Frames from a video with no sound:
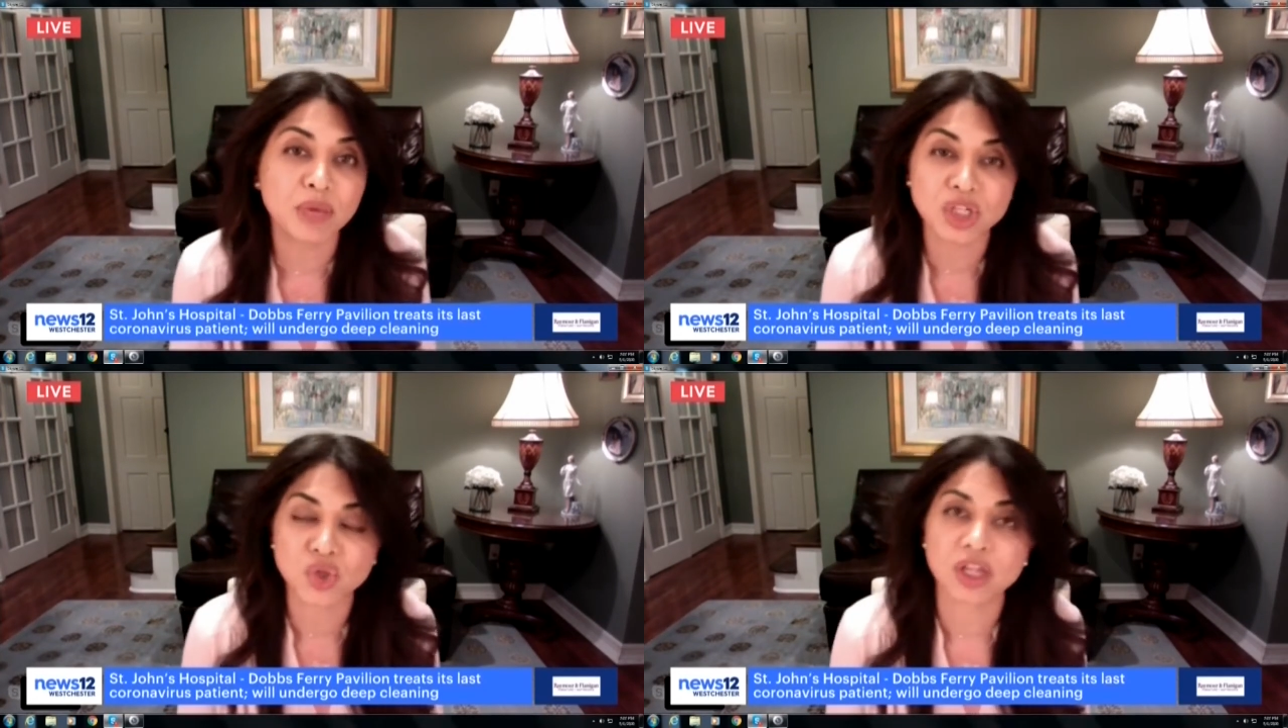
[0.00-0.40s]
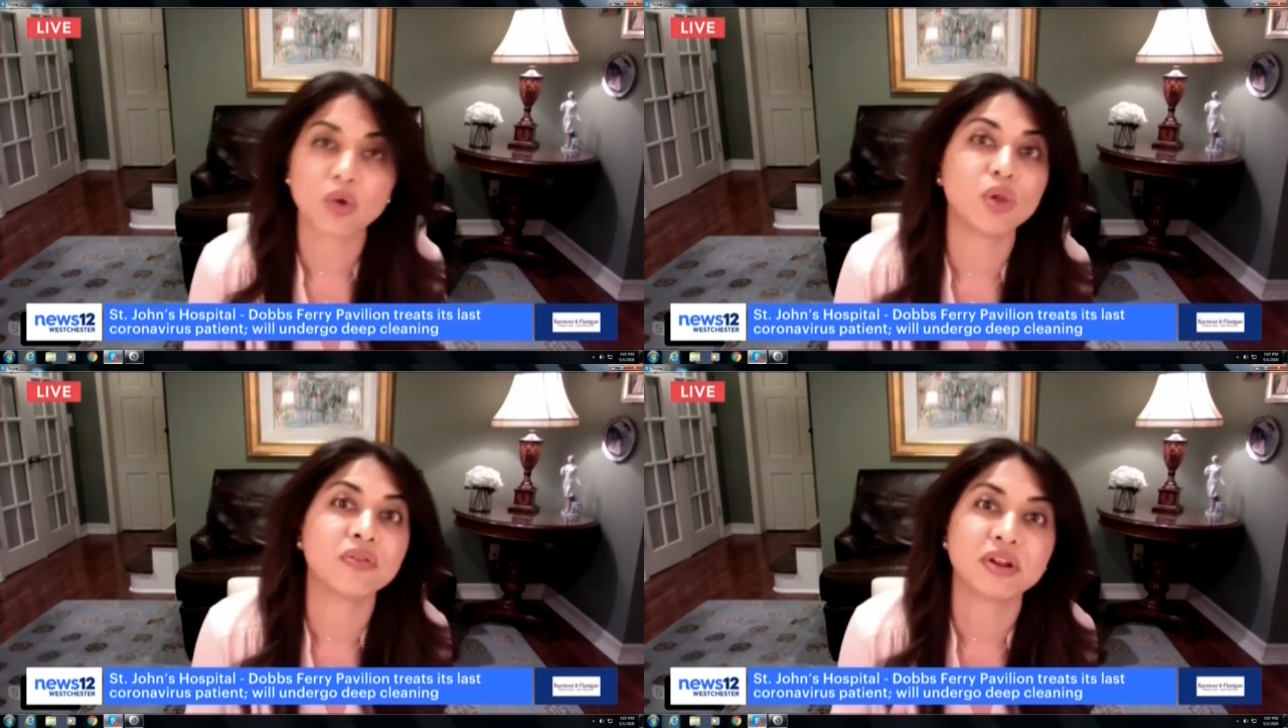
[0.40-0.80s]
Make sure that
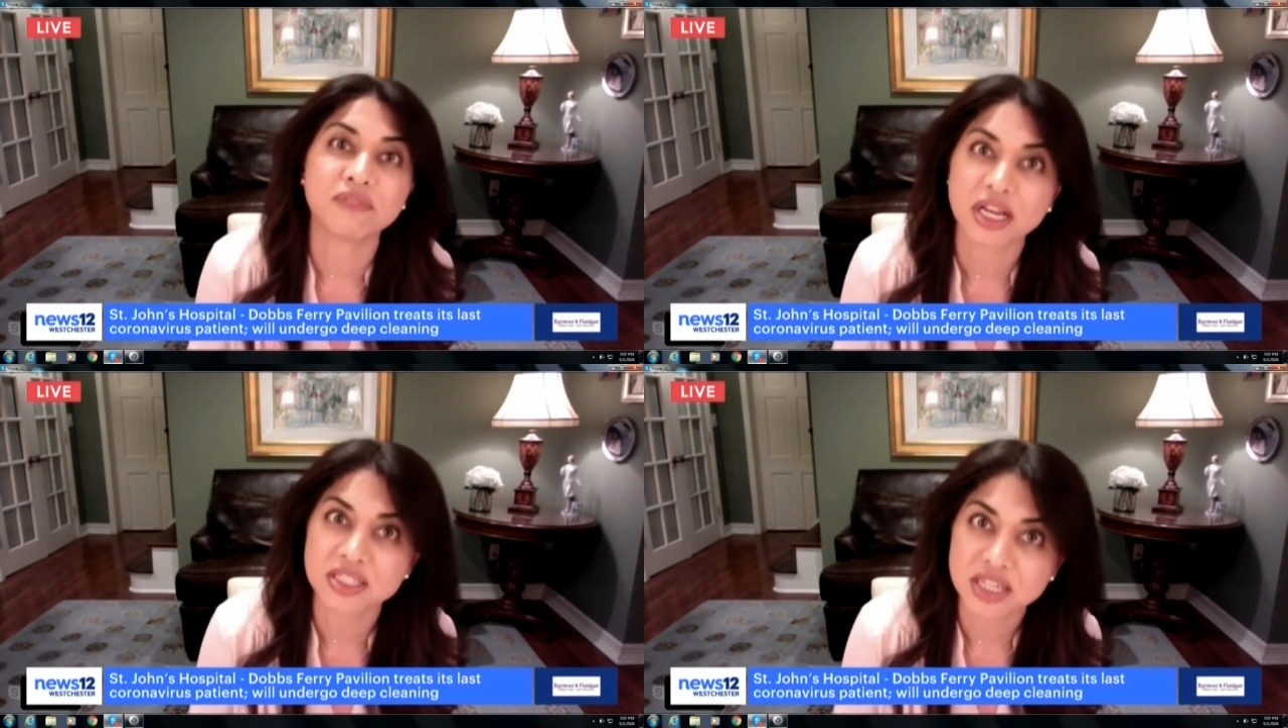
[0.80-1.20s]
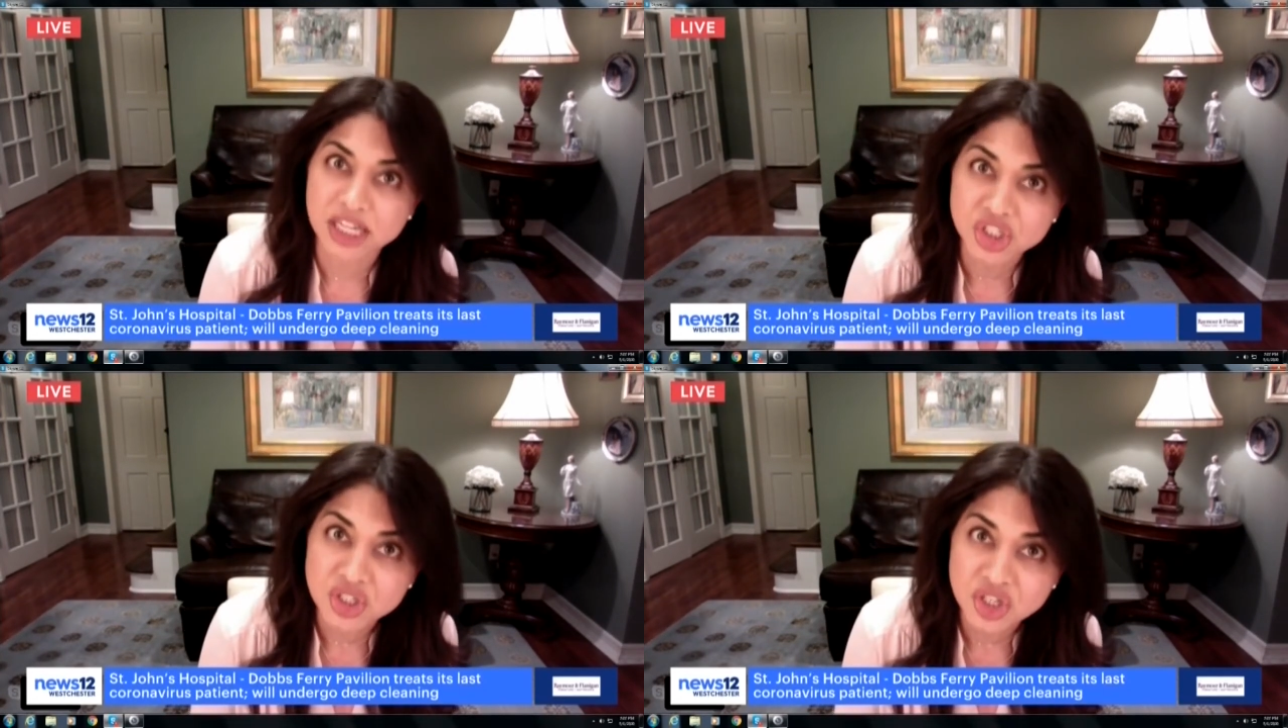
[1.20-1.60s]
all of their
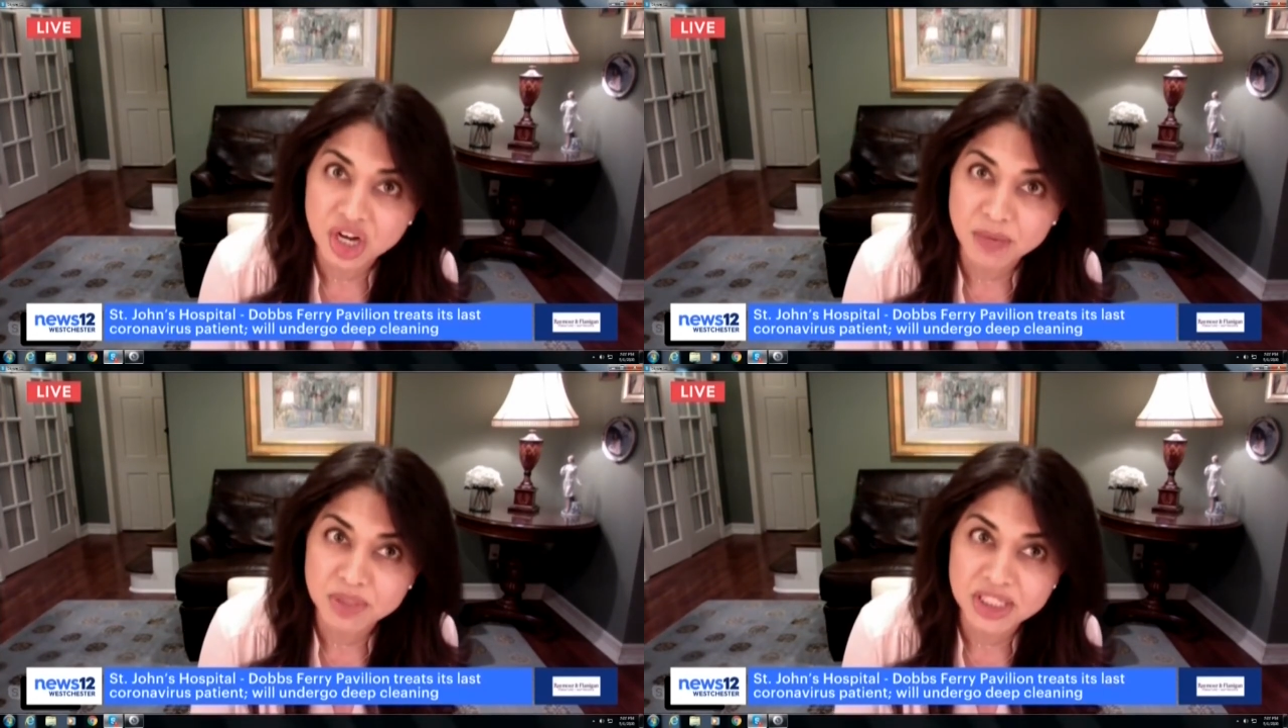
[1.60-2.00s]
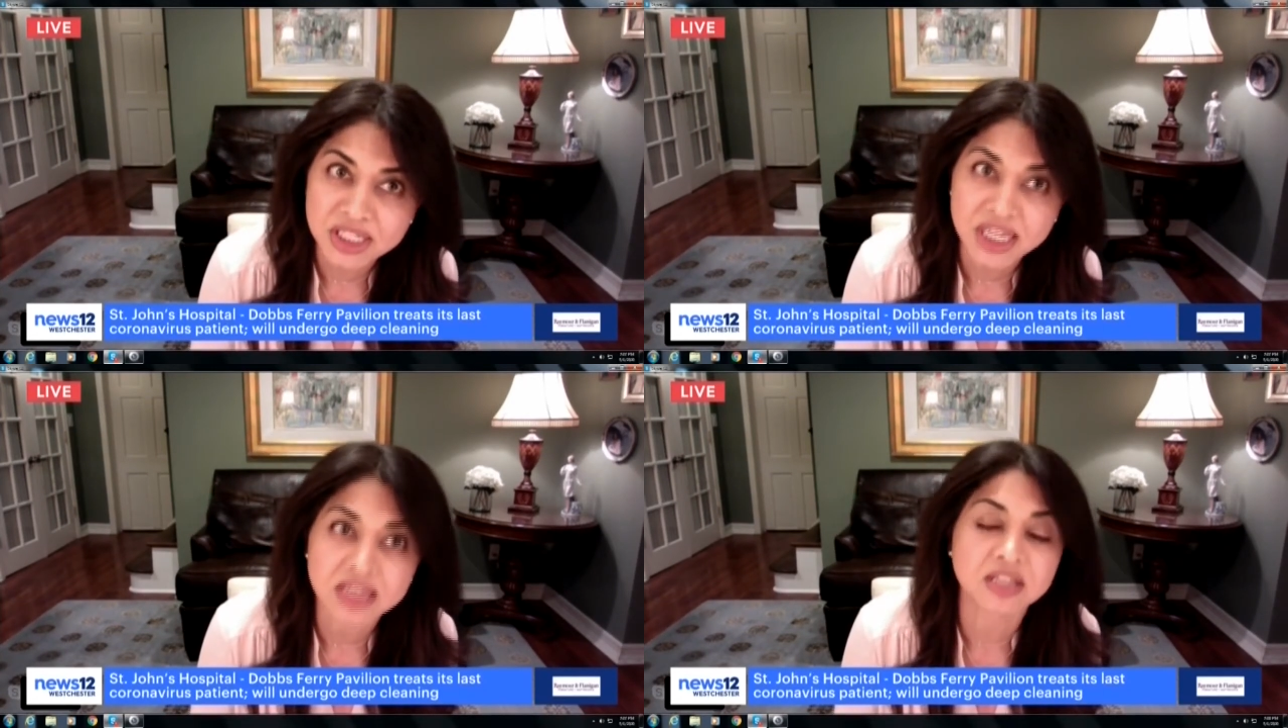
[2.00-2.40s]
vaccinations are up to
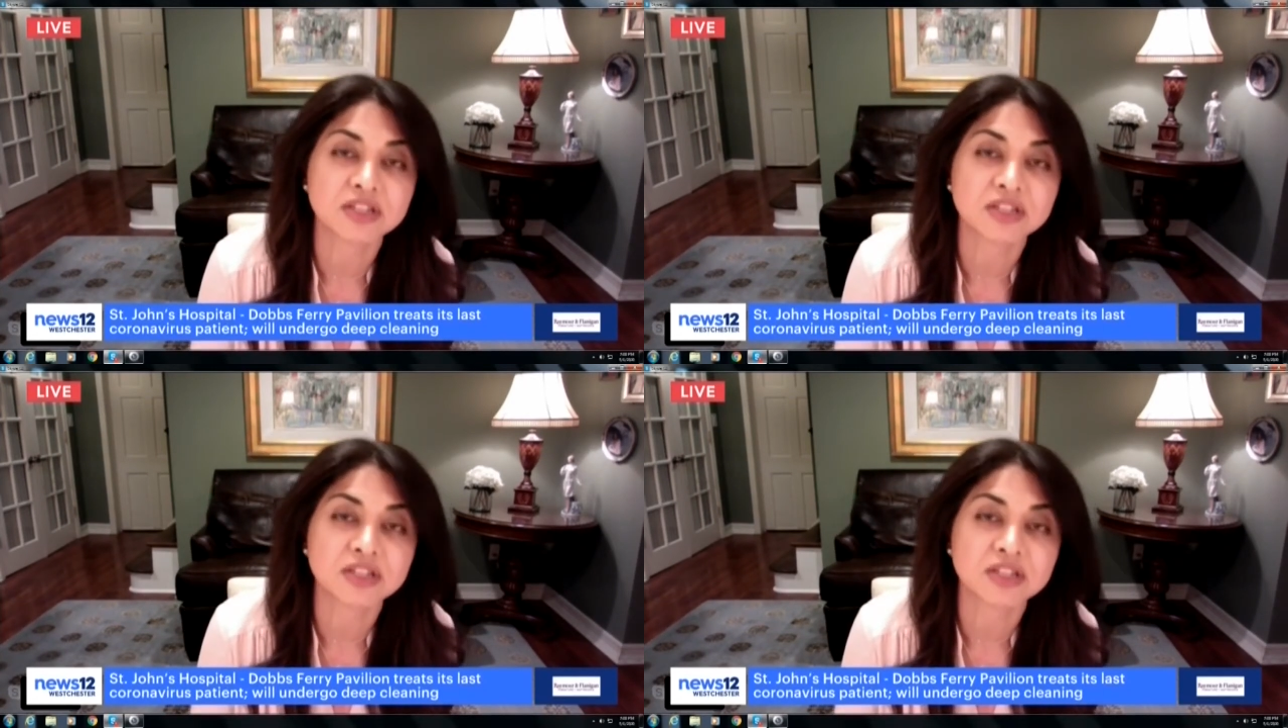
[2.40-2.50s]
date,